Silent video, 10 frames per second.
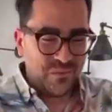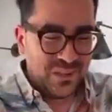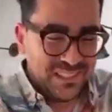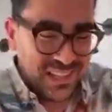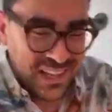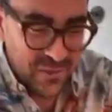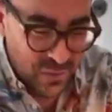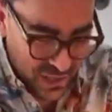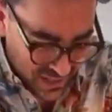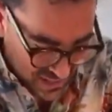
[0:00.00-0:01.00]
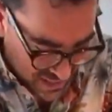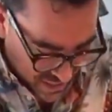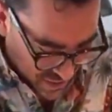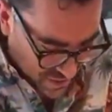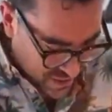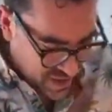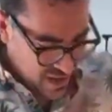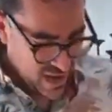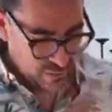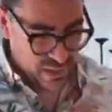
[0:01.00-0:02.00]
1 second, I'm putting this here.
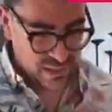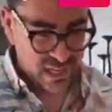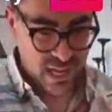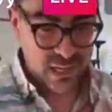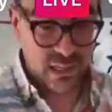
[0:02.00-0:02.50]
I'm gonna take